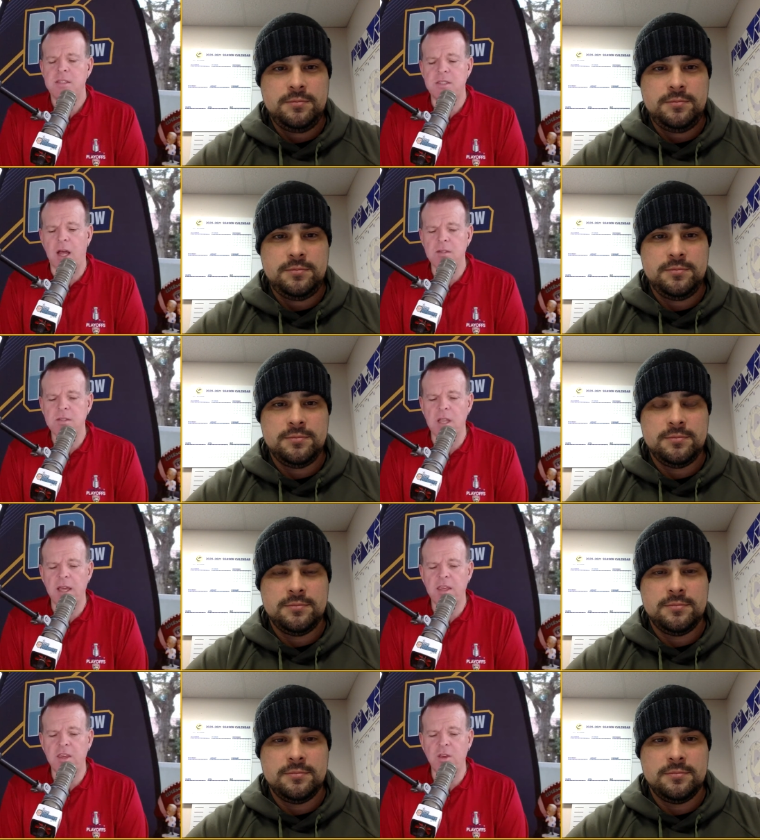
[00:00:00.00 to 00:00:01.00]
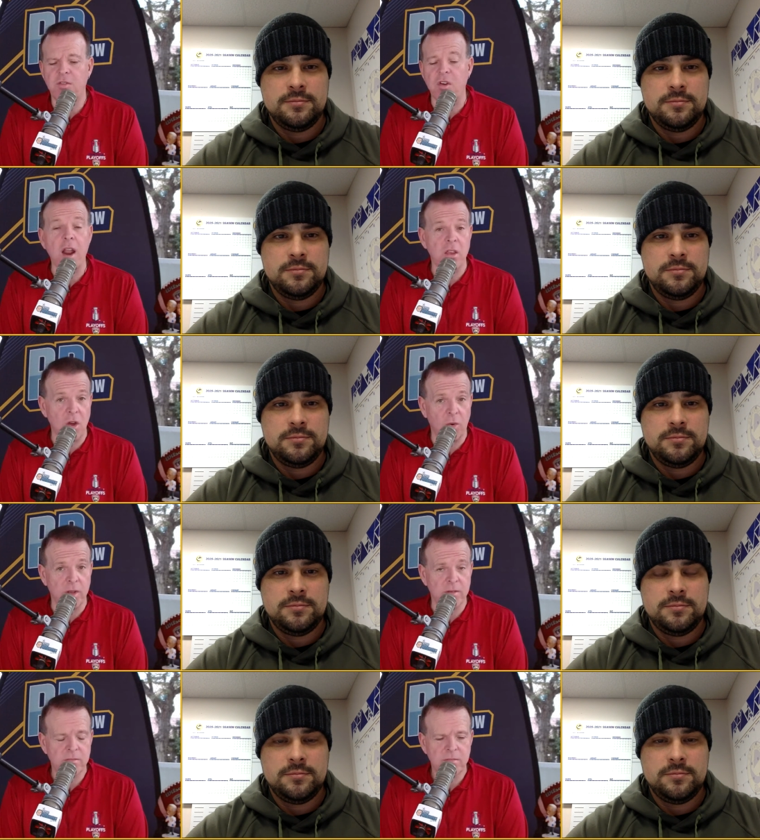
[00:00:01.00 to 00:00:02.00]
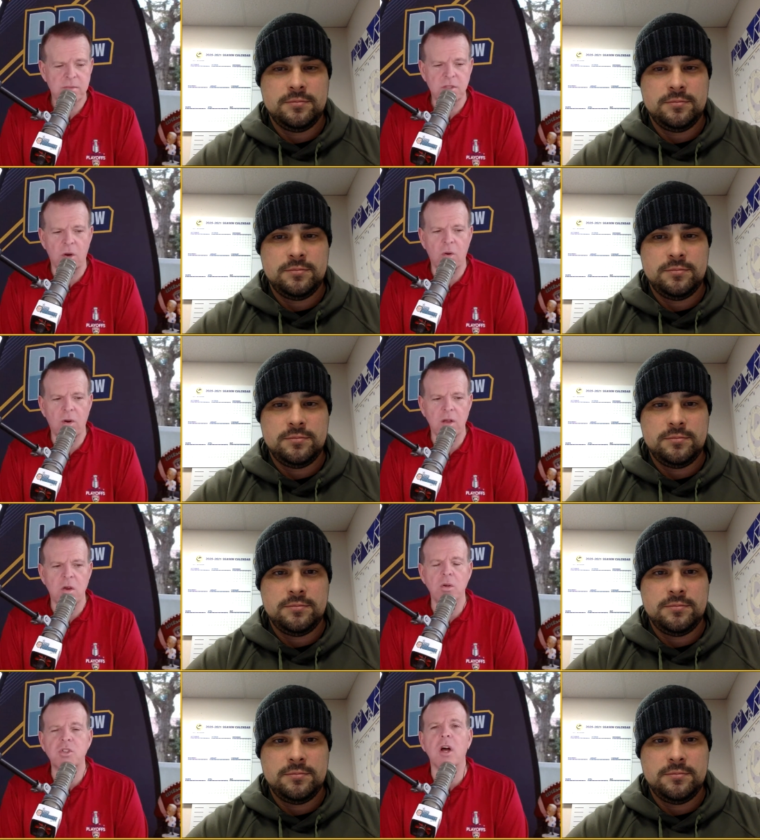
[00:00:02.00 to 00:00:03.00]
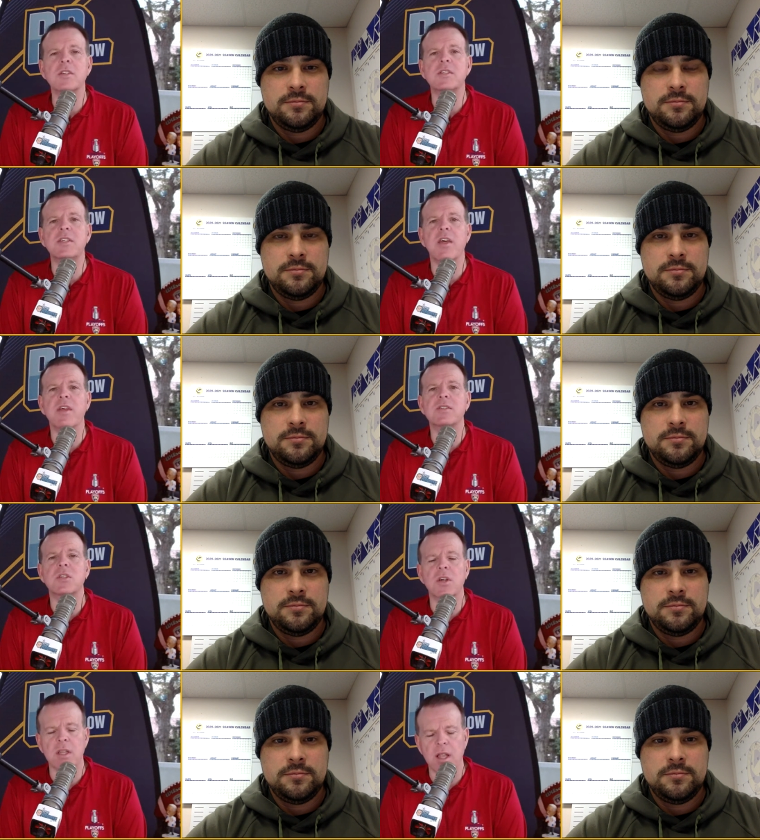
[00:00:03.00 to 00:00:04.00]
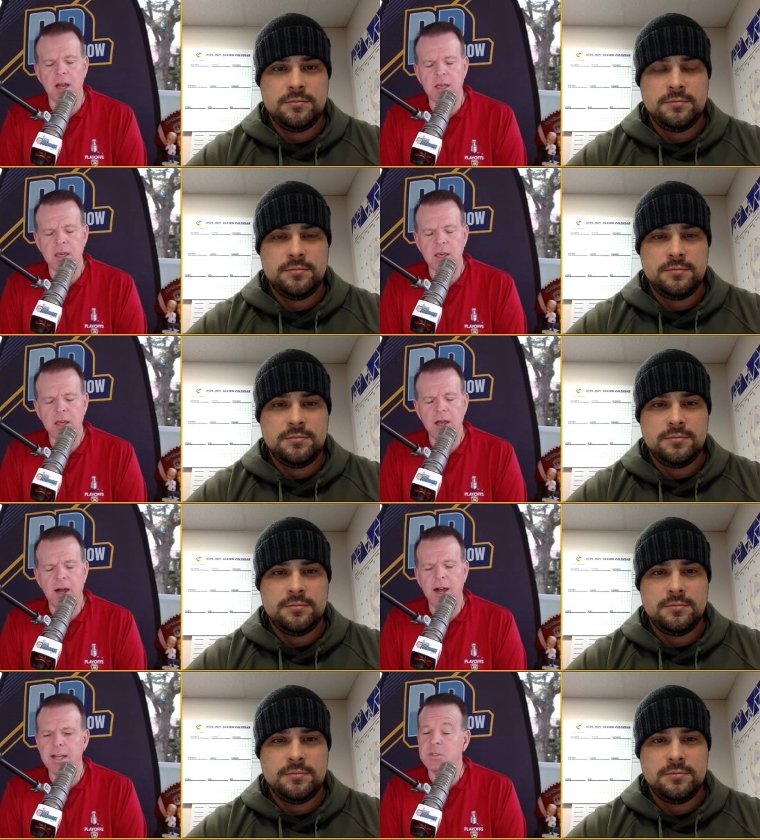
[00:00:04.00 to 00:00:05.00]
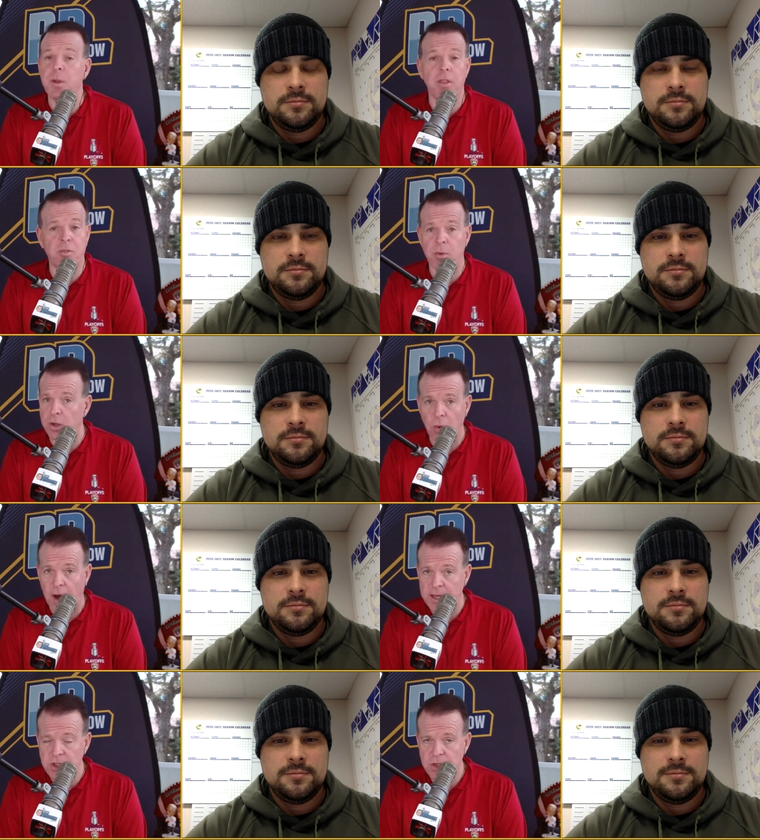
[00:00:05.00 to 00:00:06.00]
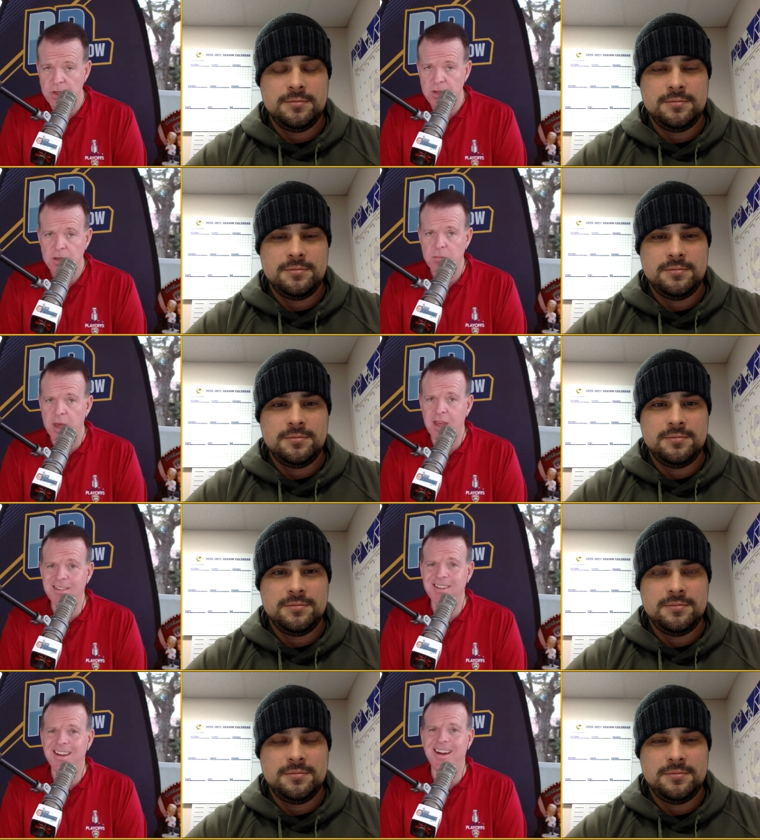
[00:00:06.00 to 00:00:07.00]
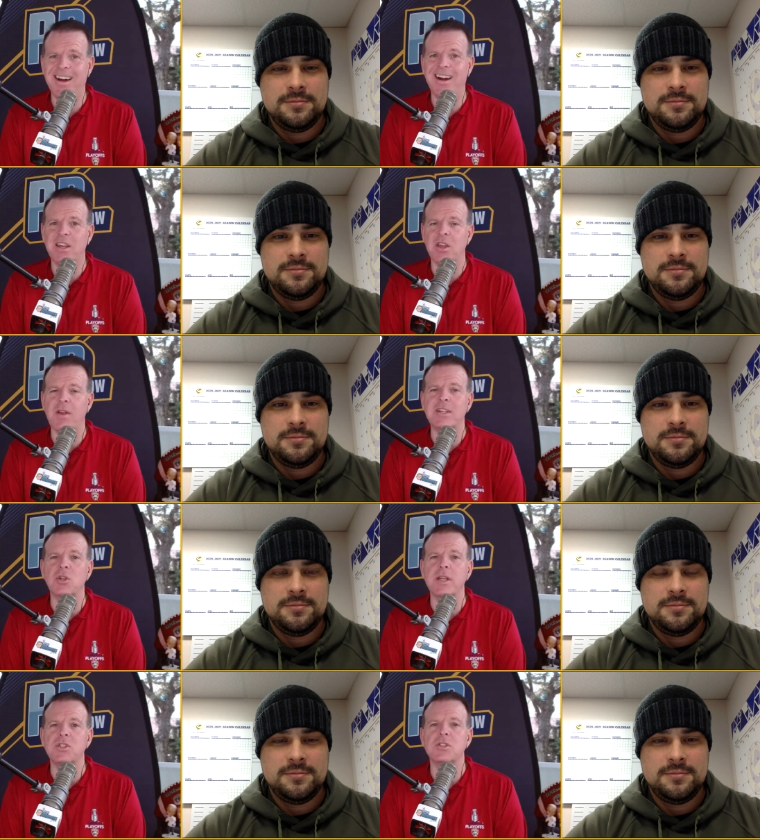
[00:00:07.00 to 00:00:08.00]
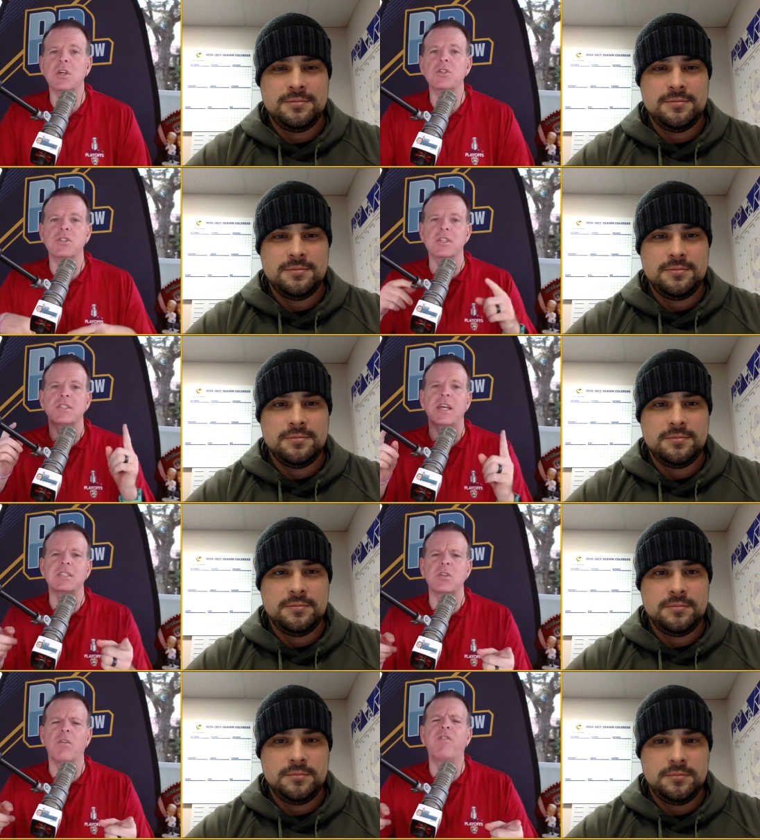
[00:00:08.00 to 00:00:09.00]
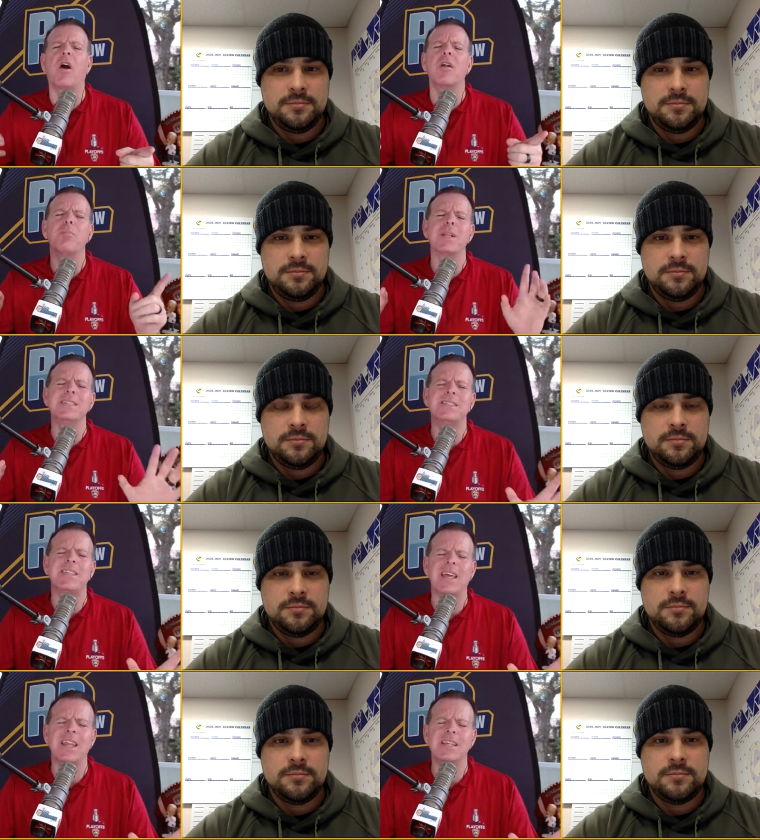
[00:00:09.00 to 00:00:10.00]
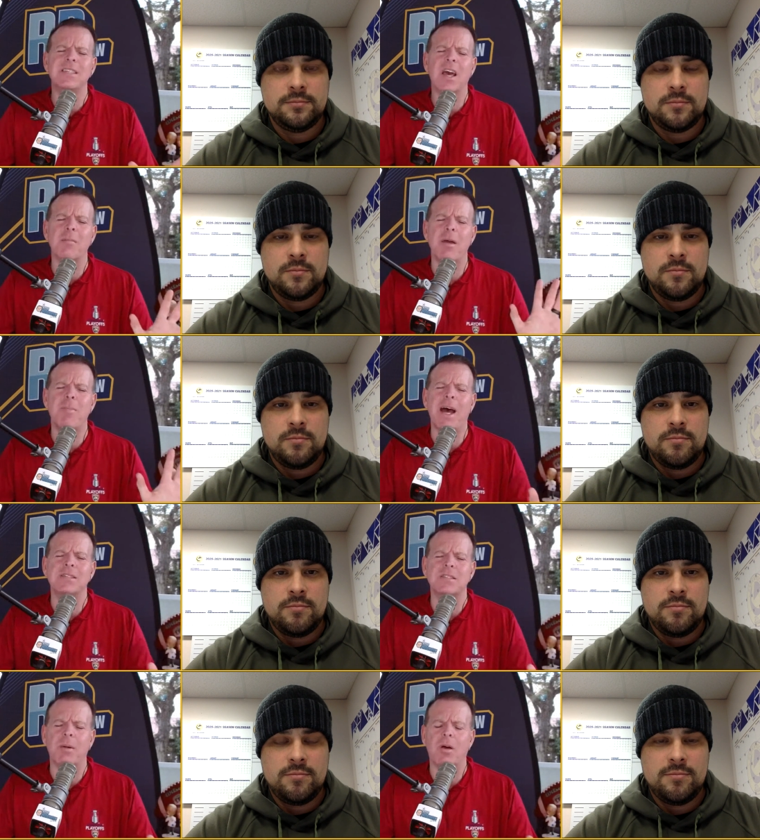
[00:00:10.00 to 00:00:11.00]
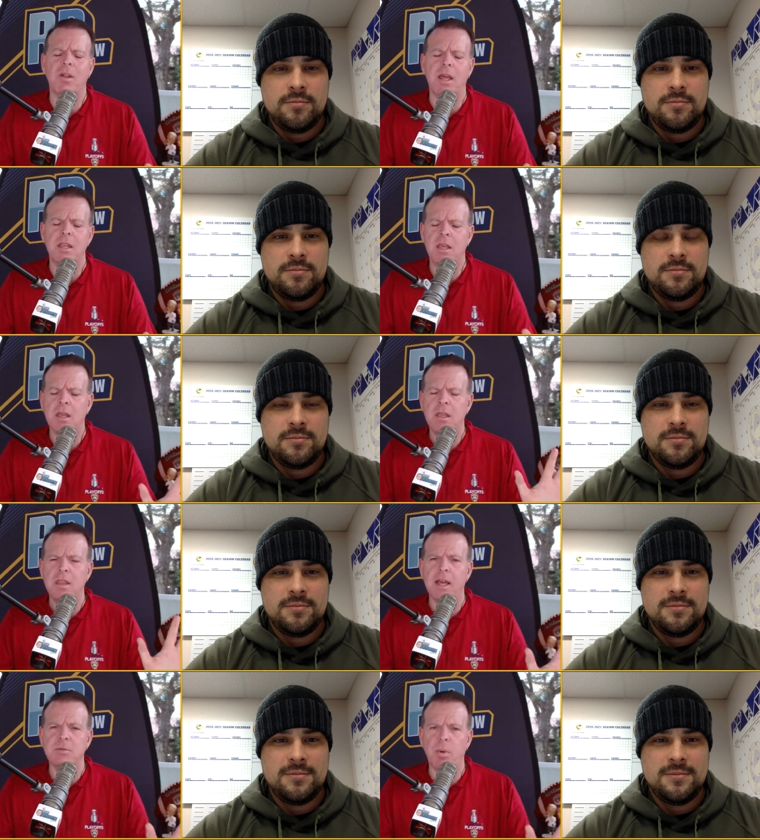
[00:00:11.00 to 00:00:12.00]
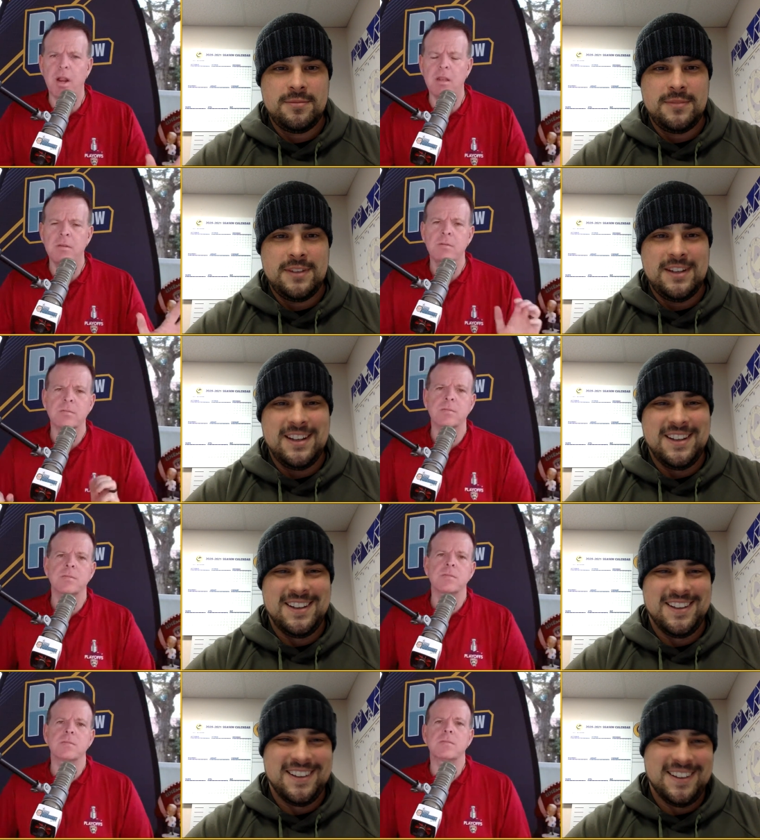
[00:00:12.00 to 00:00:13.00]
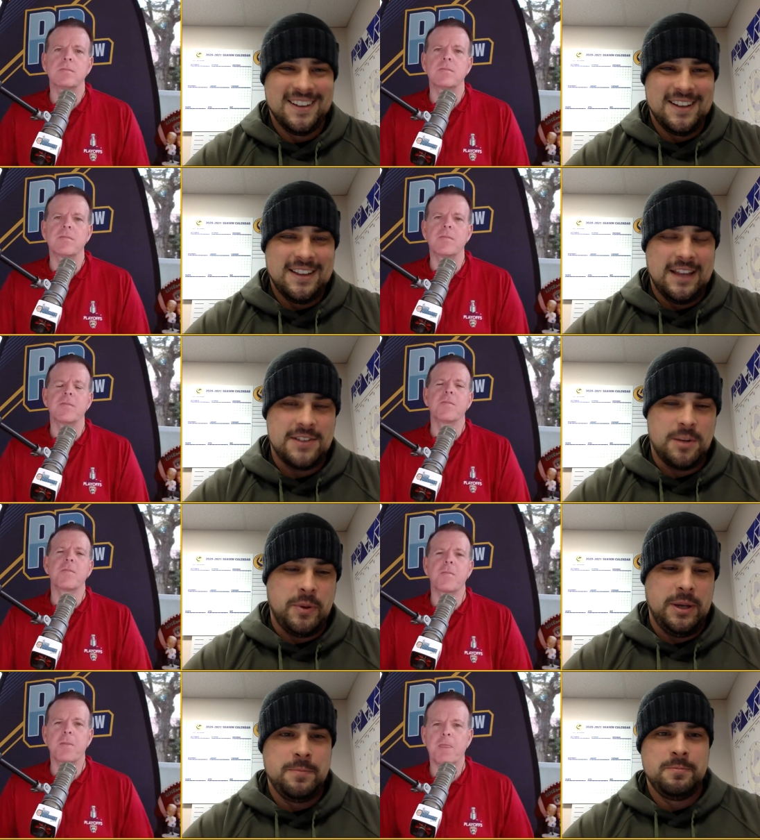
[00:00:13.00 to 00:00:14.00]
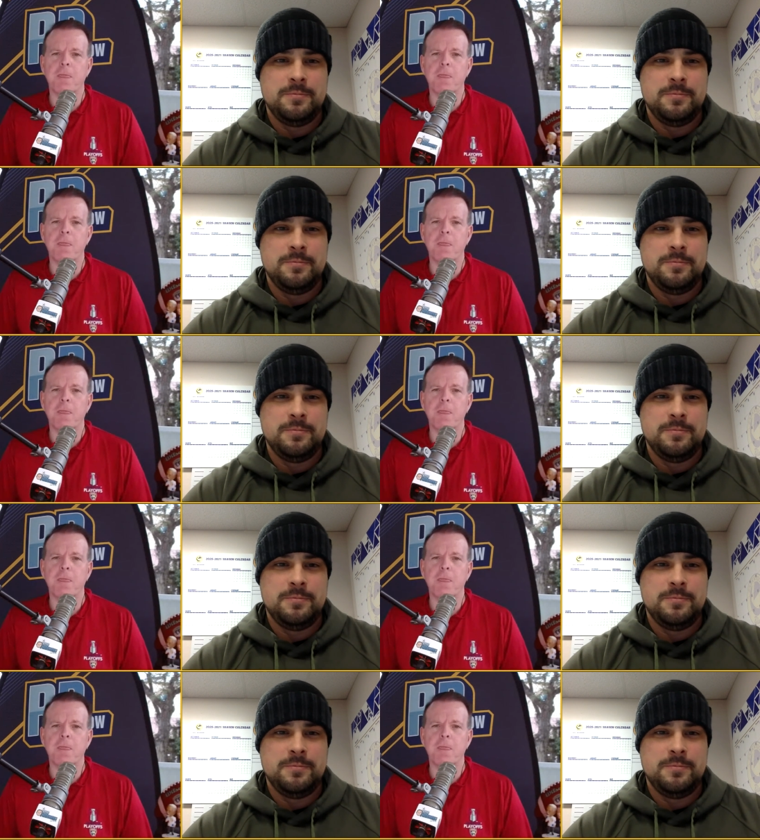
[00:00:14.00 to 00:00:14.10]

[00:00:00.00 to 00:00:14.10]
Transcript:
Speaker 1: Sounds like you've got it going. So, uh, Coach, I'll just say this. Good luck. It's been a thrill to watch, man. Uh, congratulations on your success so far, and please take it easy on my Pats tomorrow night. Thanks, Brennan. Thanks, R P.